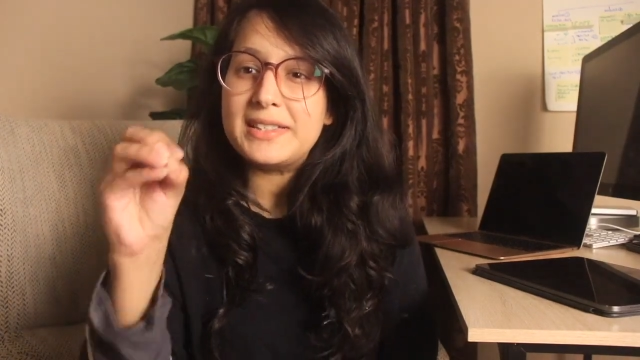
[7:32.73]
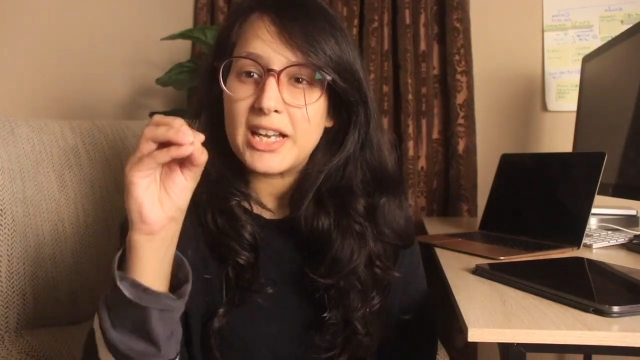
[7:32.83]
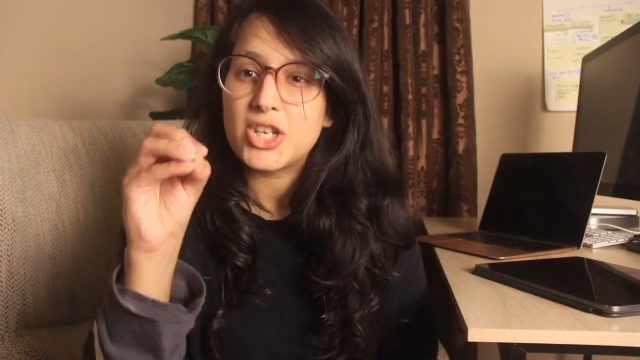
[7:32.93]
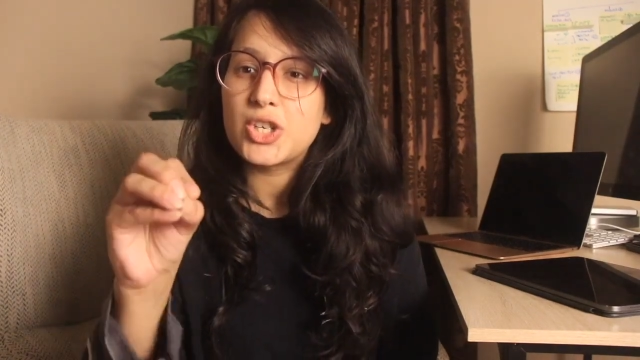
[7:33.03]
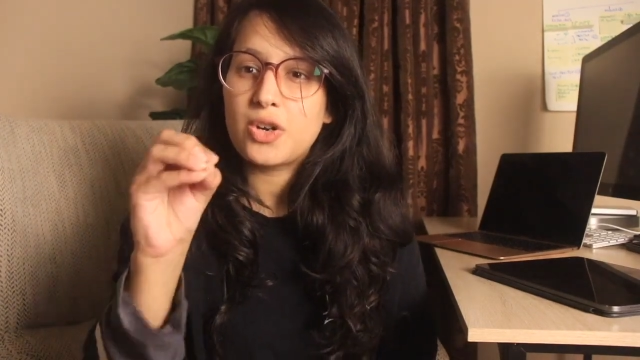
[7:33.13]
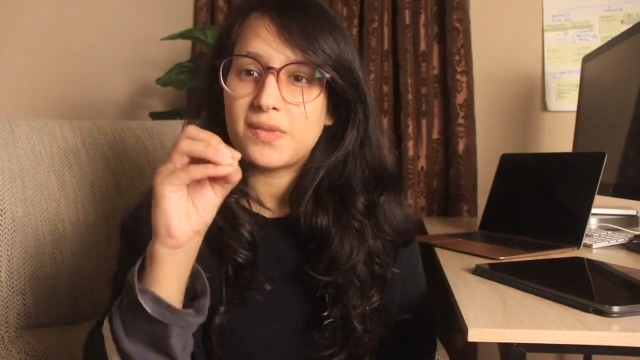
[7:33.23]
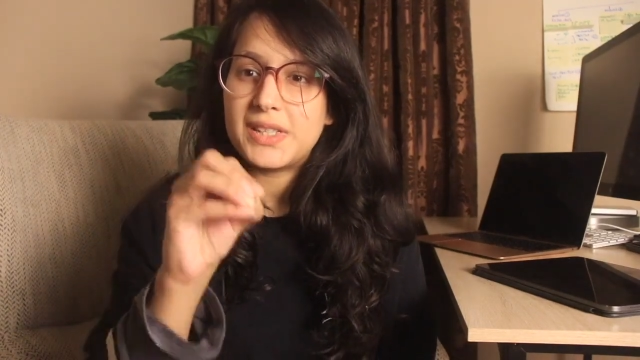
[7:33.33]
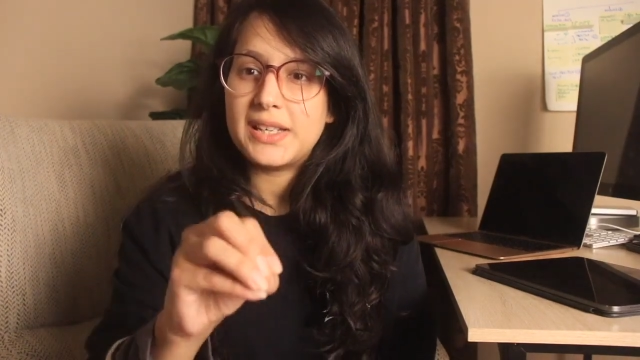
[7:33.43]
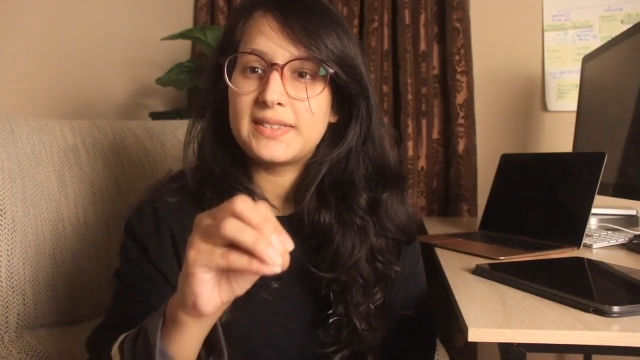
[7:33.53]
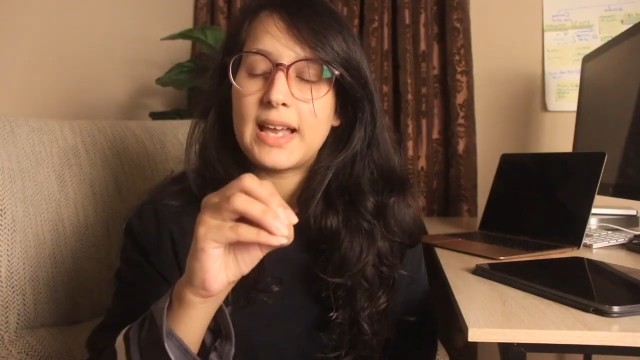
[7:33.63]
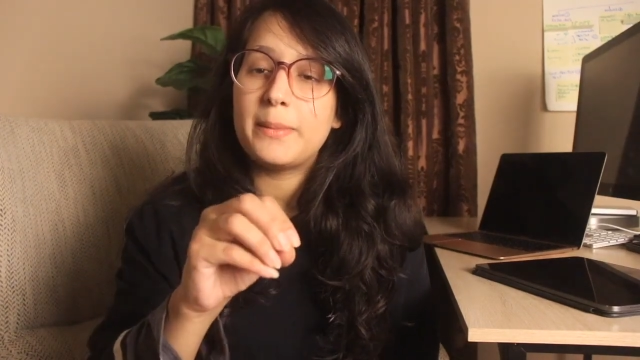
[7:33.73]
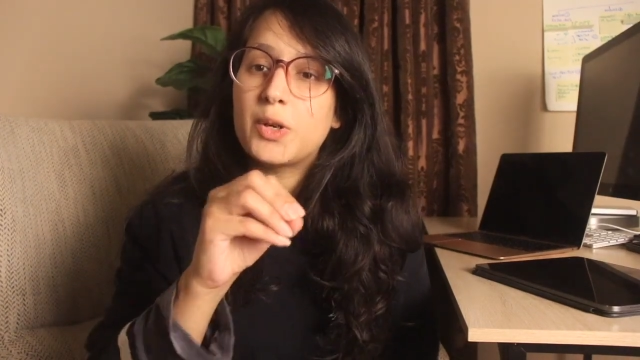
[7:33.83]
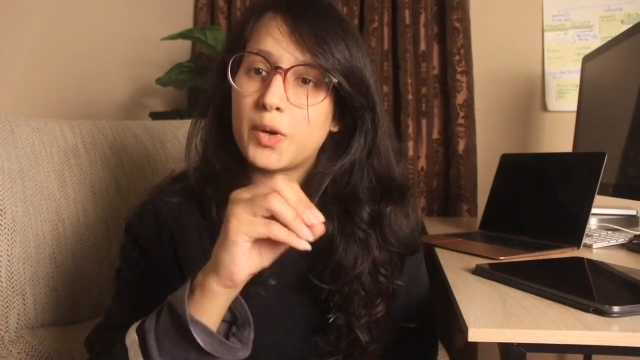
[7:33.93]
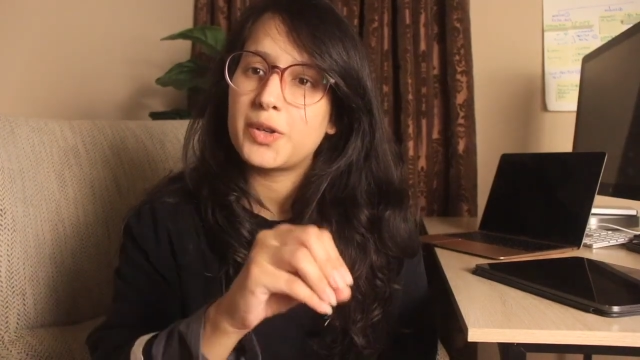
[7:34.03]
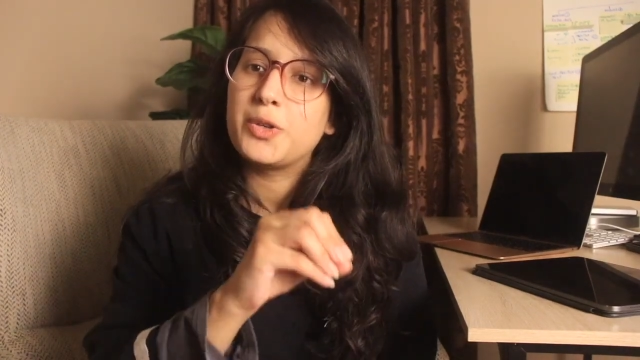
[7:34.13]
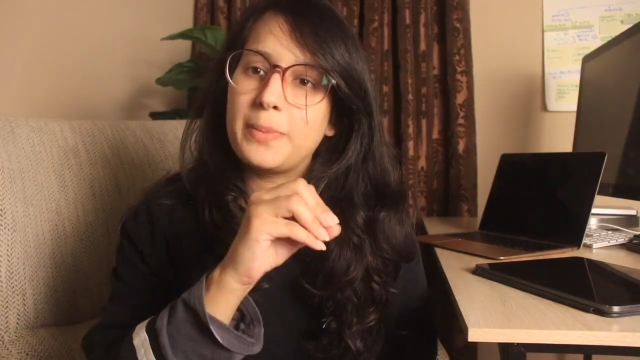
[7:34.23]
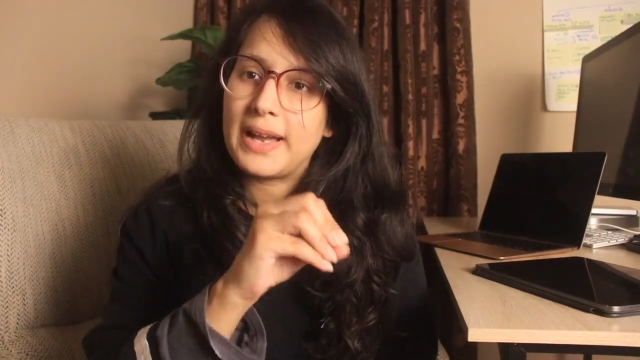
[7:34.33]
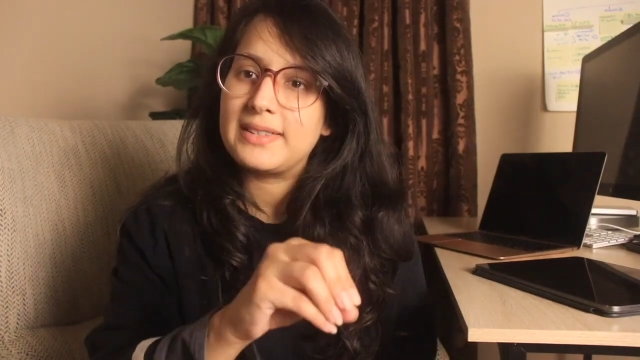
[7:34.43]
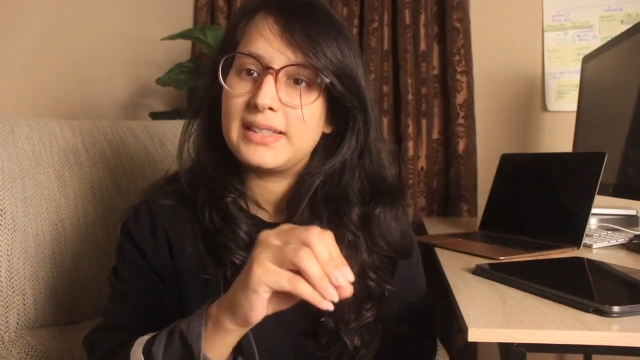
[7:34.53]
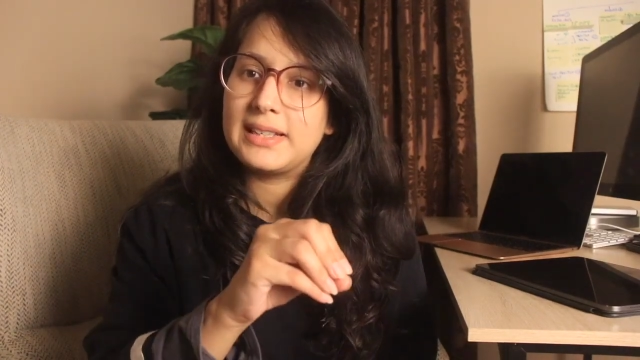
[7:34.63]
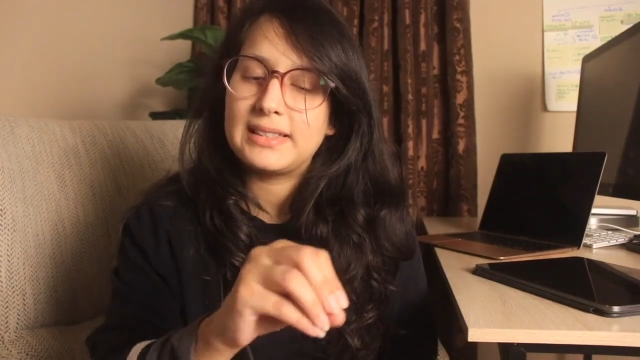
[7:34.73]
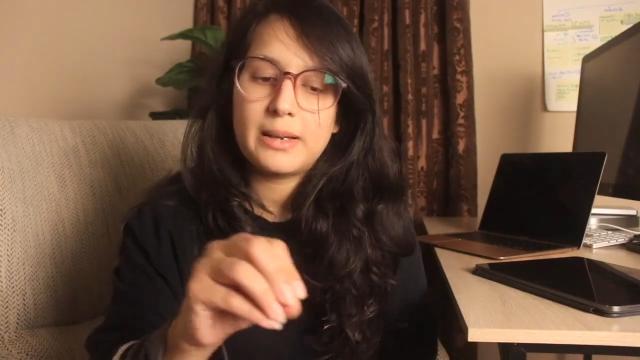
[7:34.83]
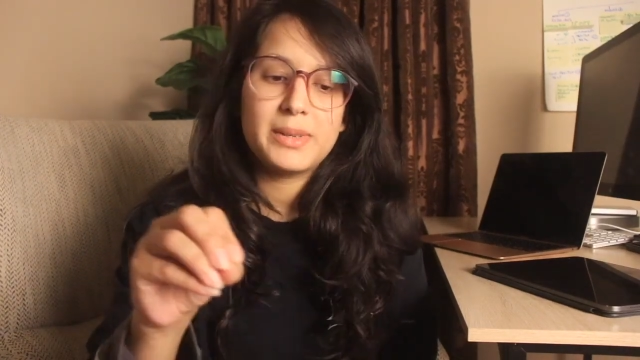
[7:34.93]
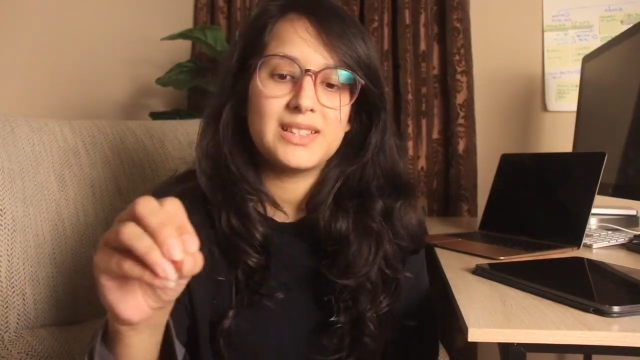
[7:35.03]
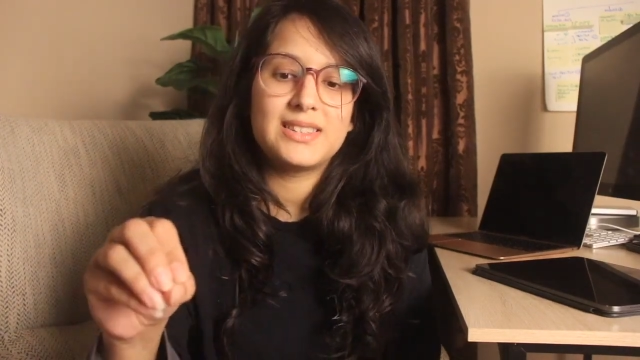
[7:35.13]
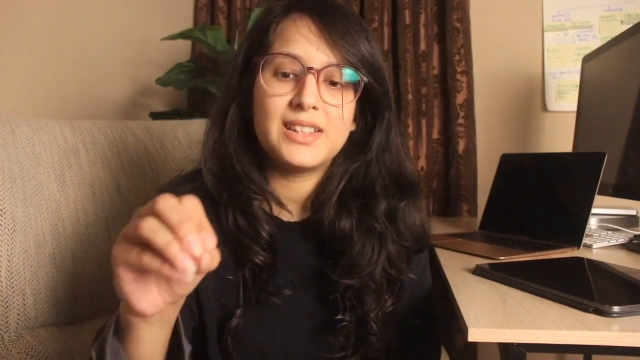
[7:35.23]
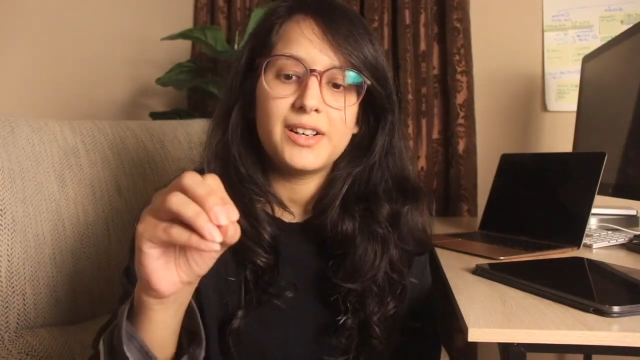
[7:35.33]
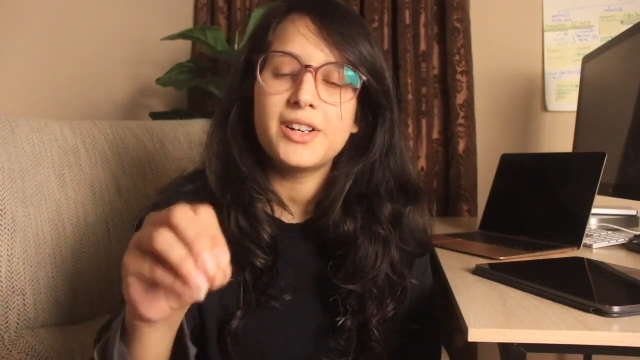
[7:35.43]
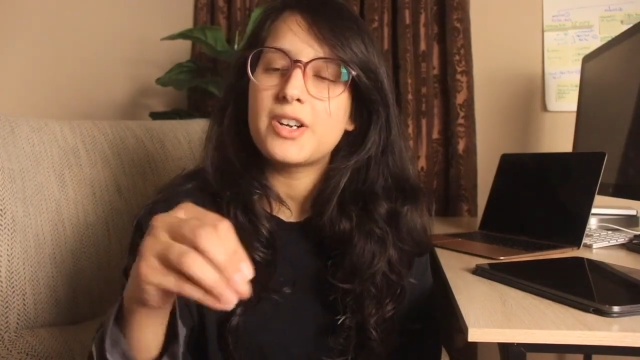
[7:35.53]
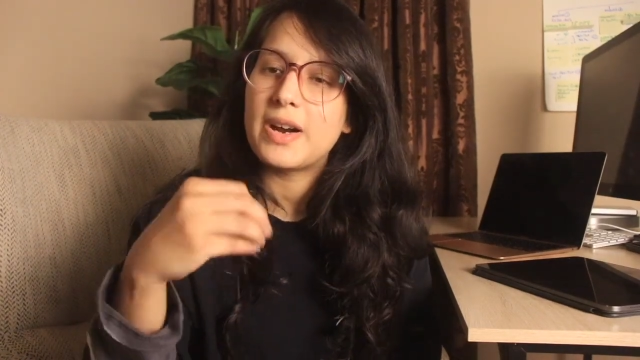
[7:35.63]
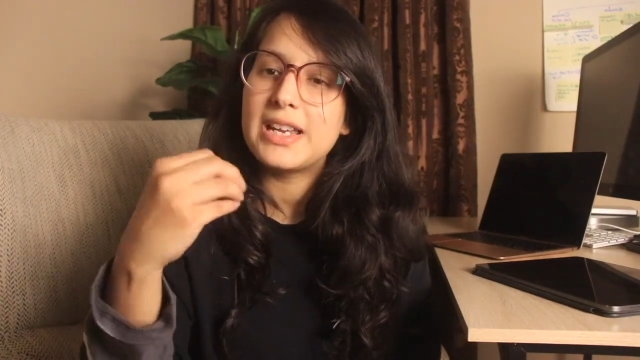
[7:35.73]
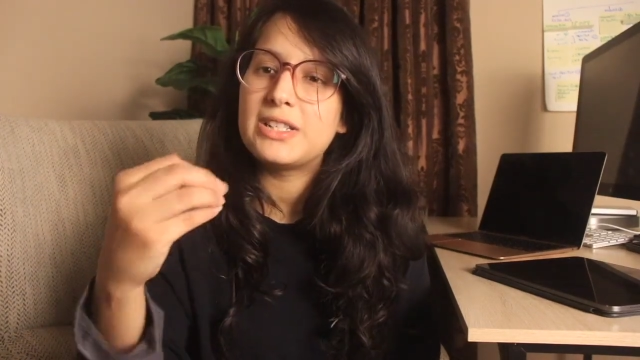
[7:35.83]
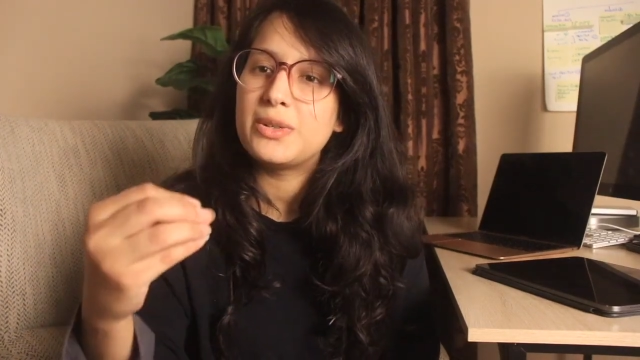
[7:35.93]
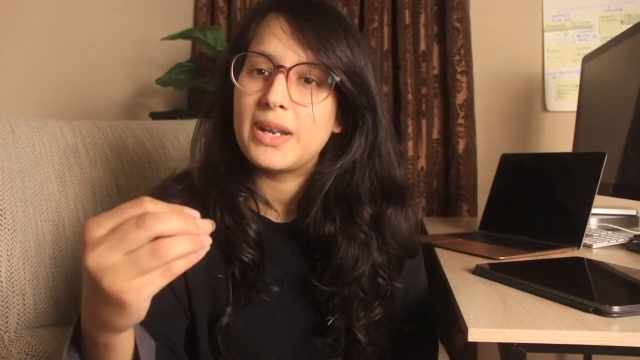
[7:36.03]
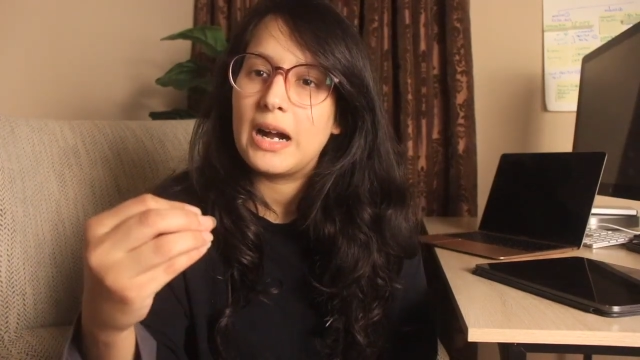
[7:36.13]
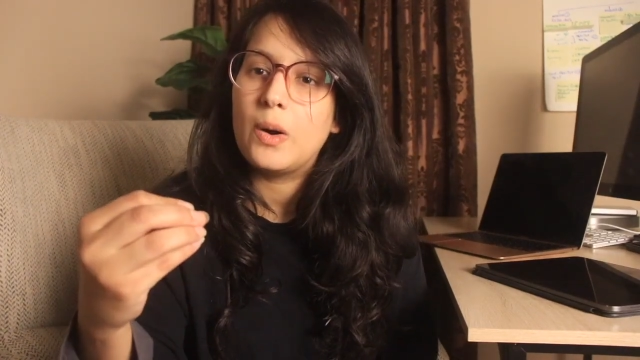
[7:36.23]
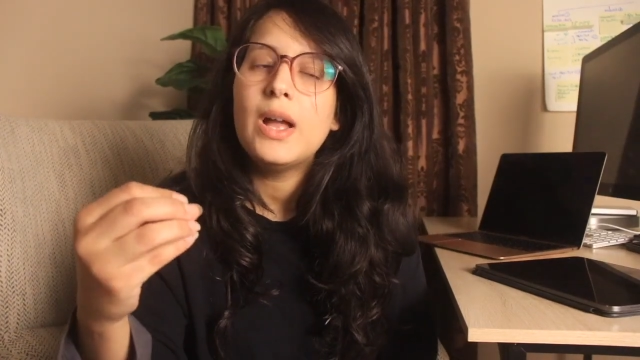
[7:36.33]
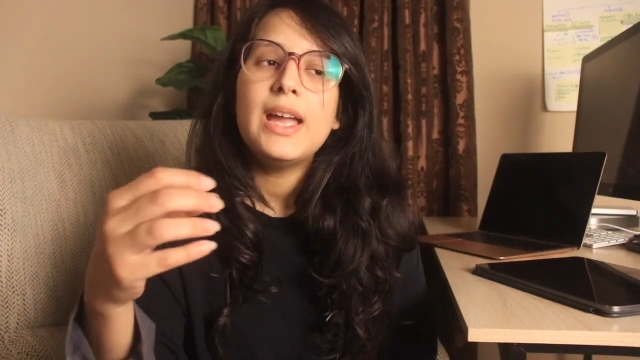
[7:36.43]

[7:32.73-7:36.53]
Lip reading: section of the exam in order to pass the exam, because they're trying to now,